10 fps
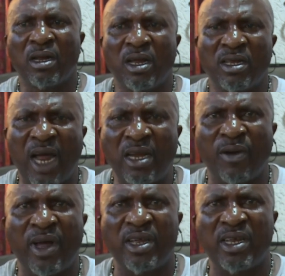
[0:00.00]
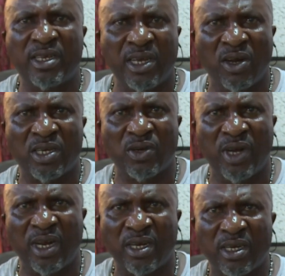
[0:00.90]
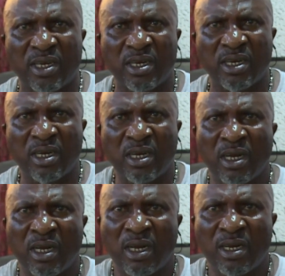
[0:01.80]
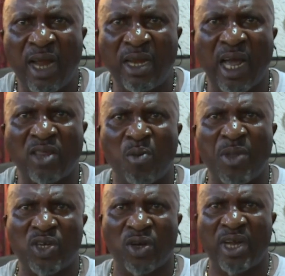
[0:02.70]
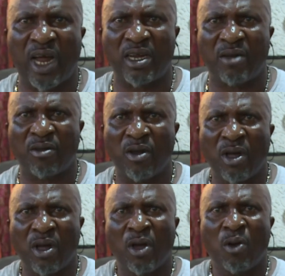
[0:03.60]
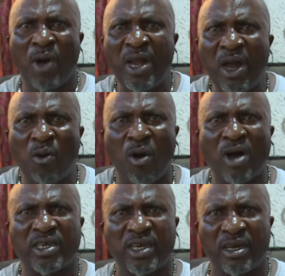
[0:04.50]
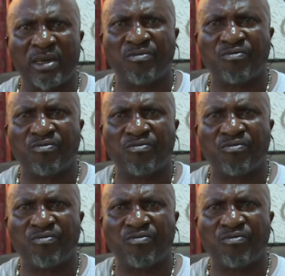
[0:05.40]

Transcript: he said they were senior students. Then he has not mentioned their name. When they walked in,